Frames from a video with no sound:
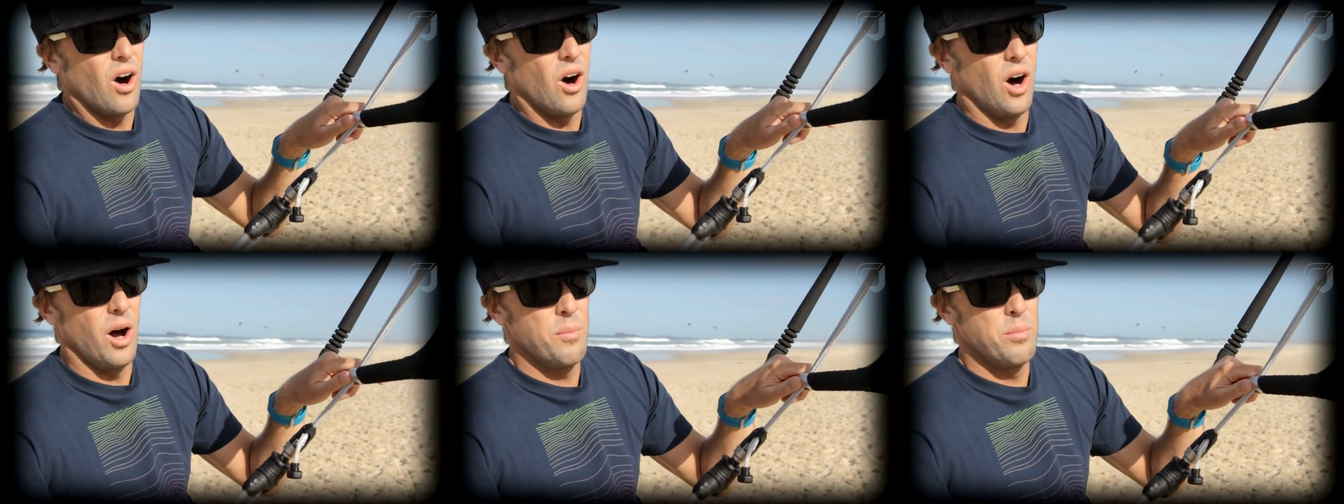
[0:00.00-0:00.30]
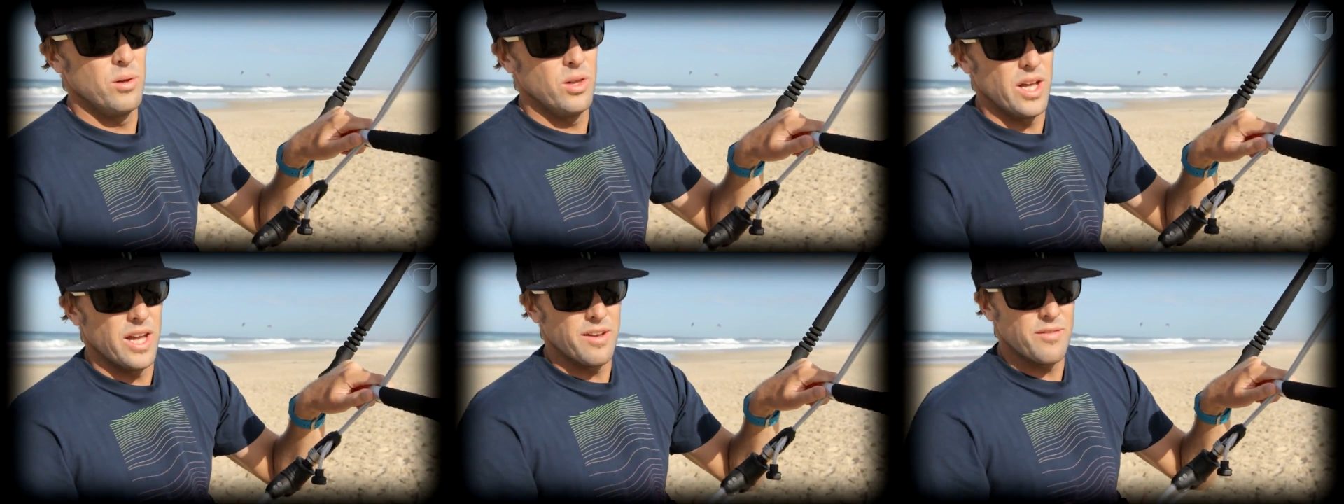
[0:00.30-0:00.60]
I
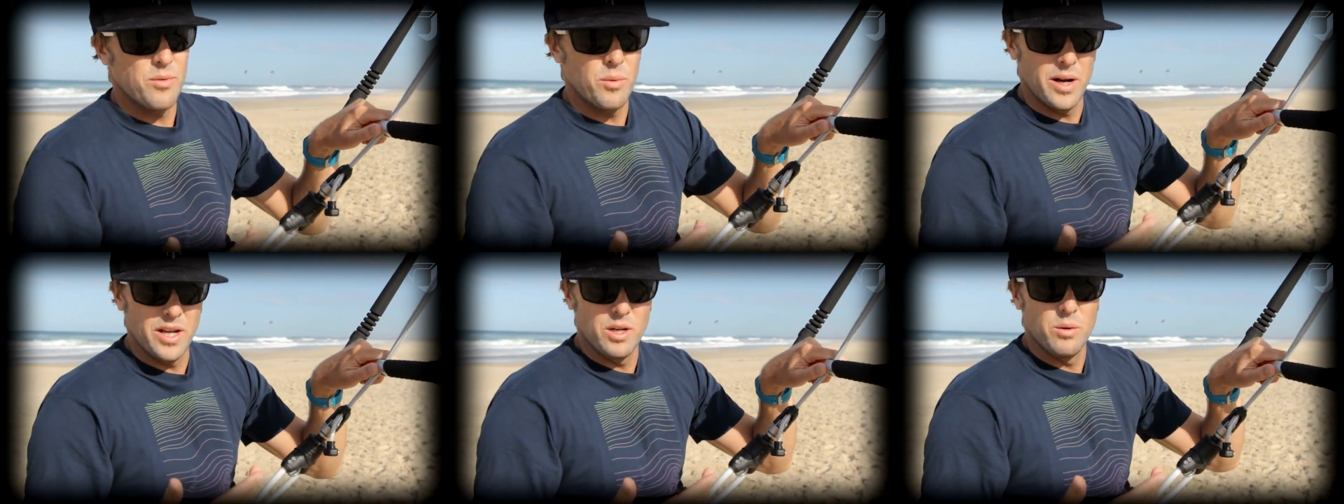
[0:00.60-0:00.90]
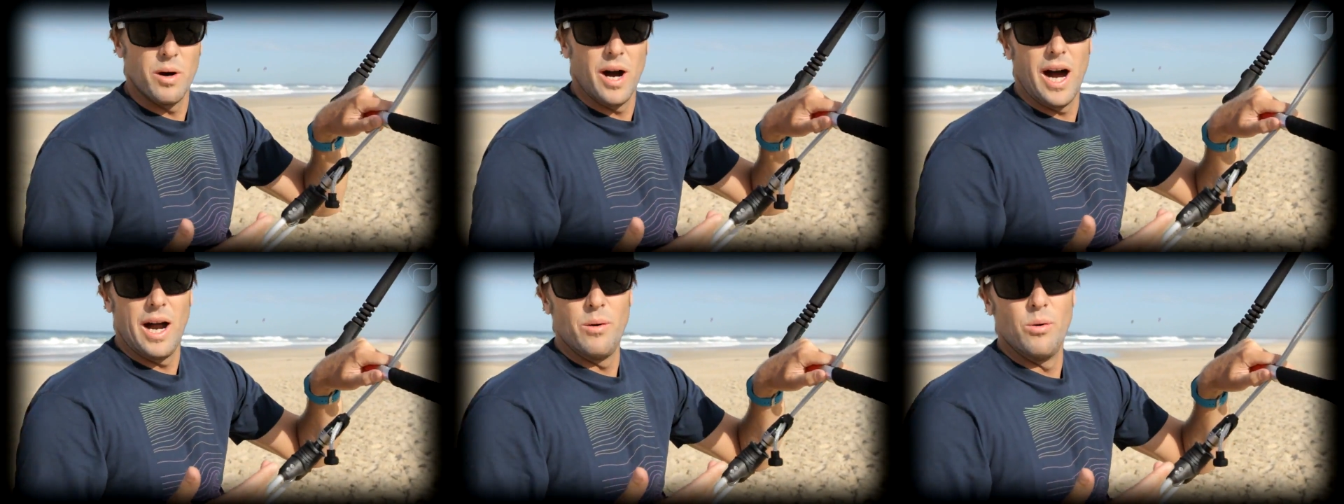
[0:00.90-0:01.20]
believe when
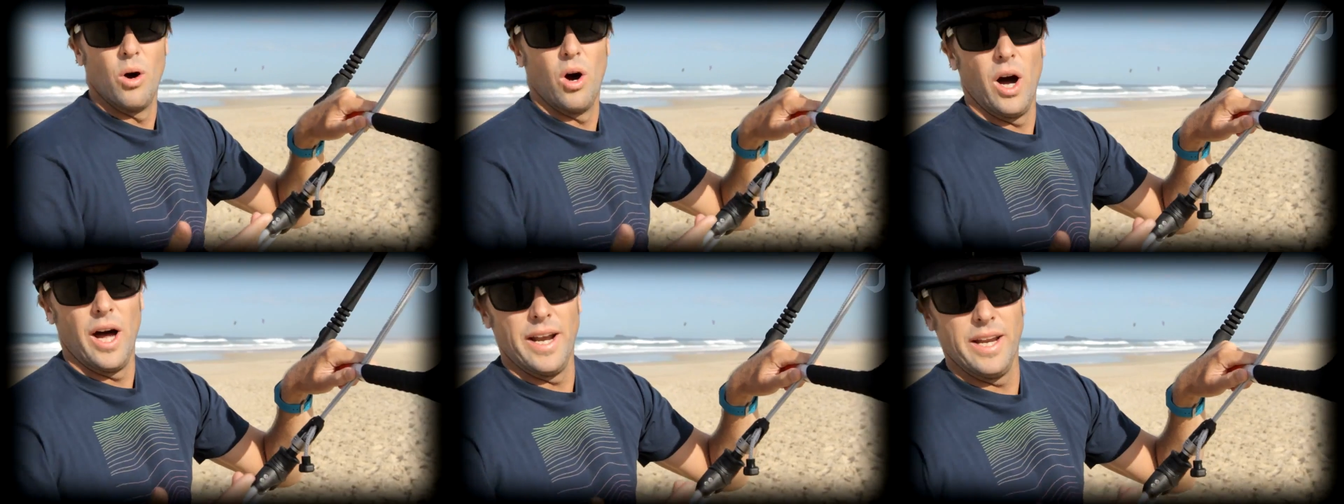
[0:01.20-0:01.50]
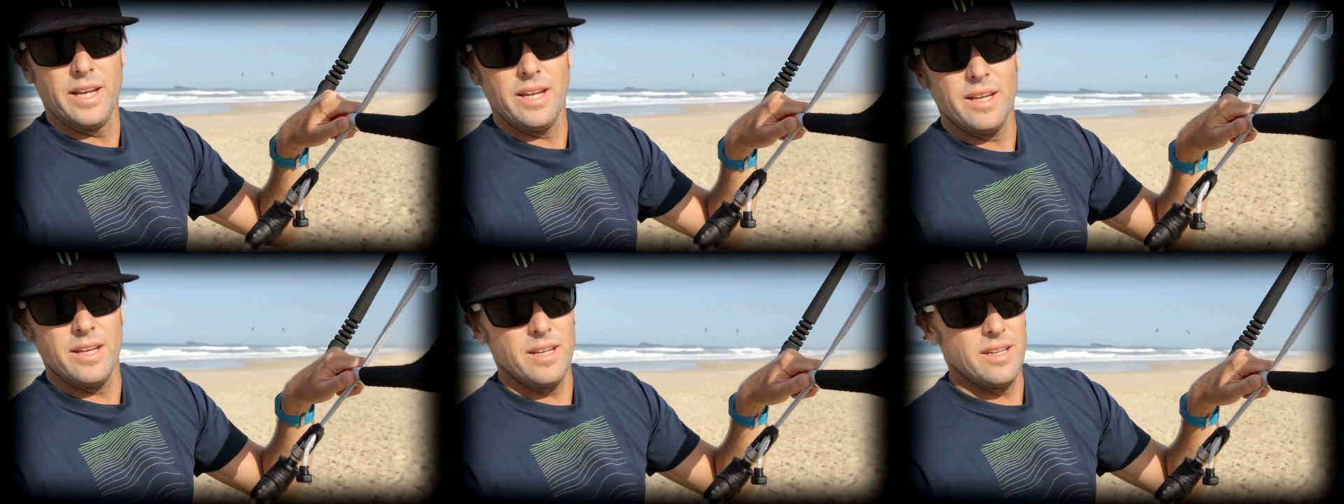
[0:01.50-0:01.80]
you are
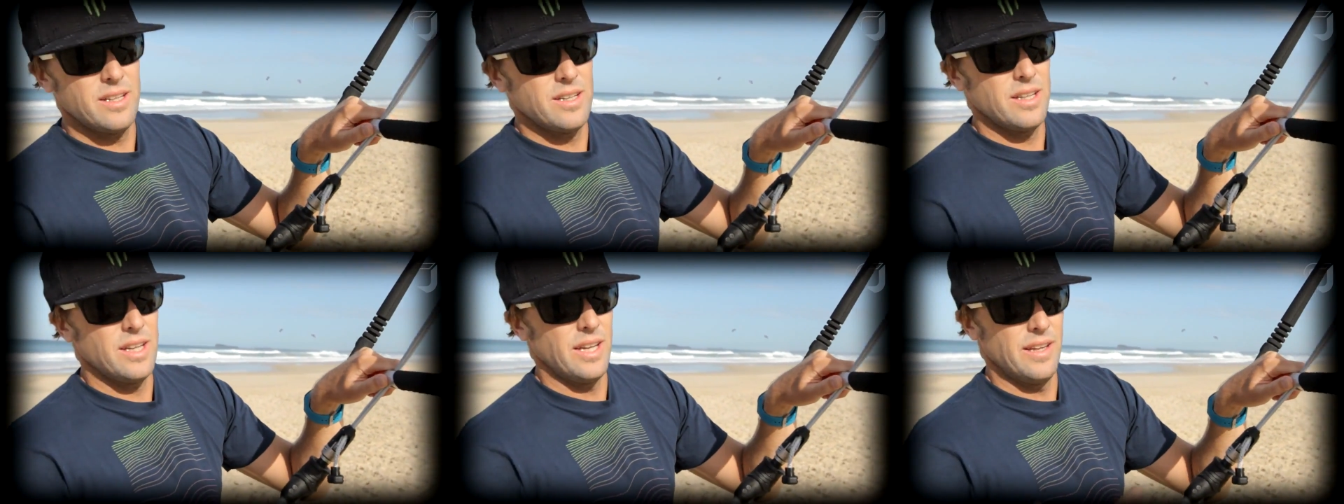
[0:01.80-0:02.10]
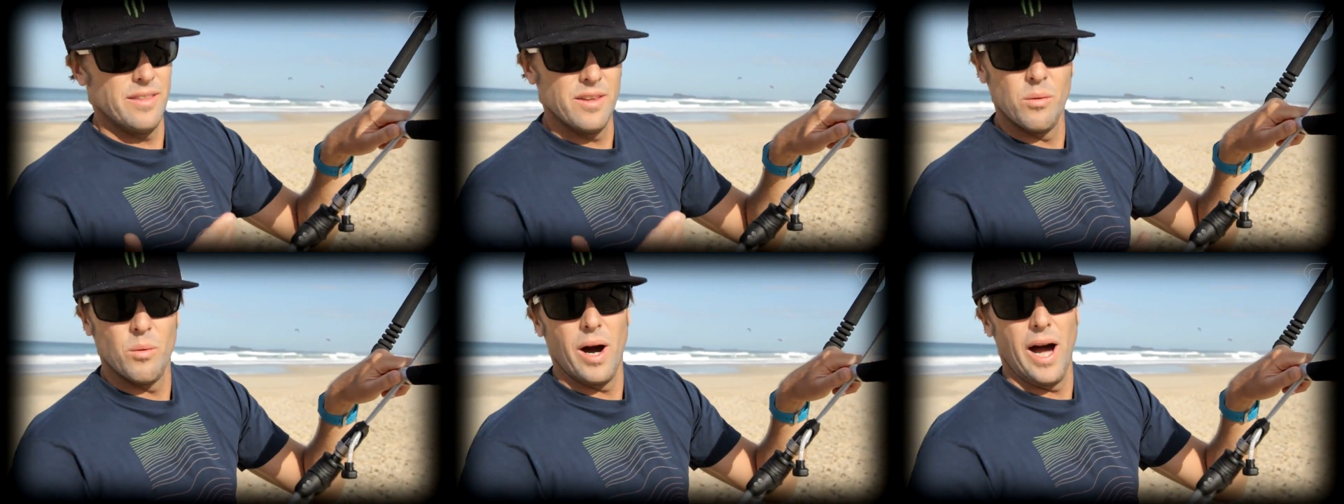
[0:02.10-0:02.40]
riding
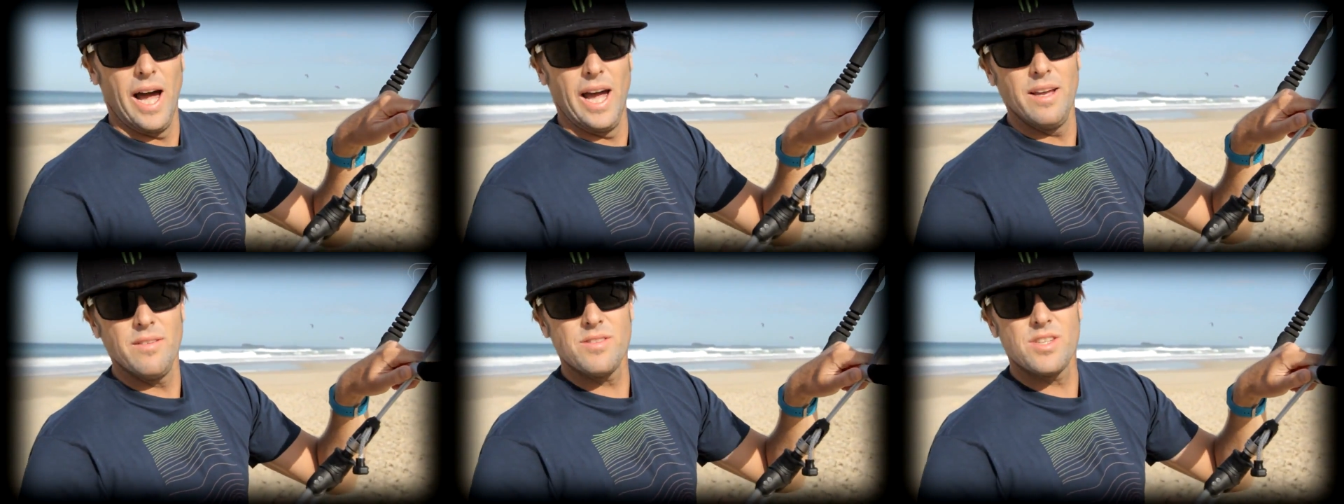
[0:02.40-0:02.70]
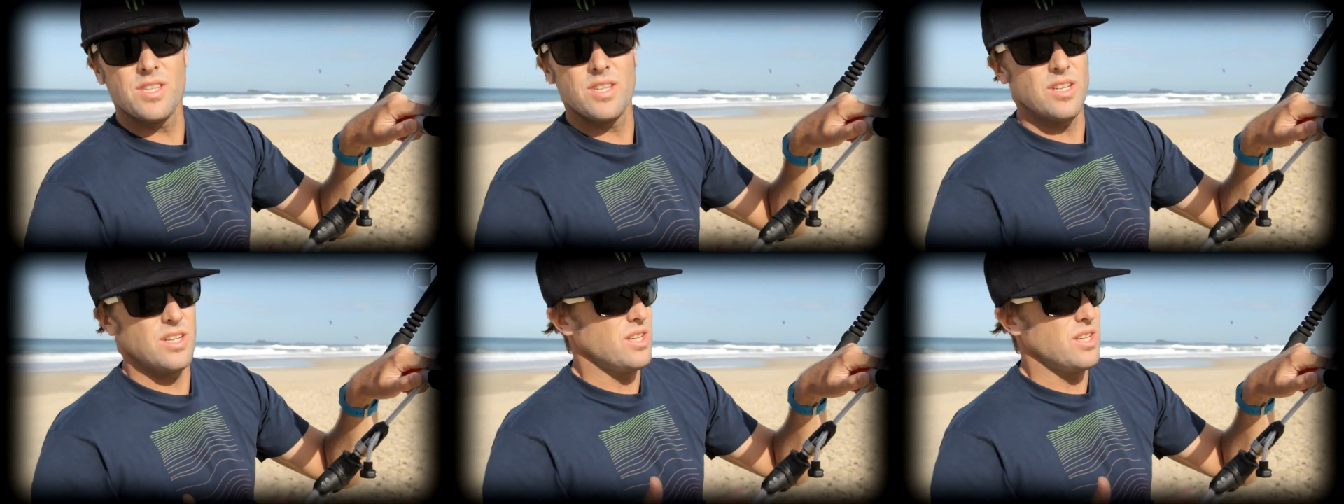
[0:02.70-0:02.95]
in the waves,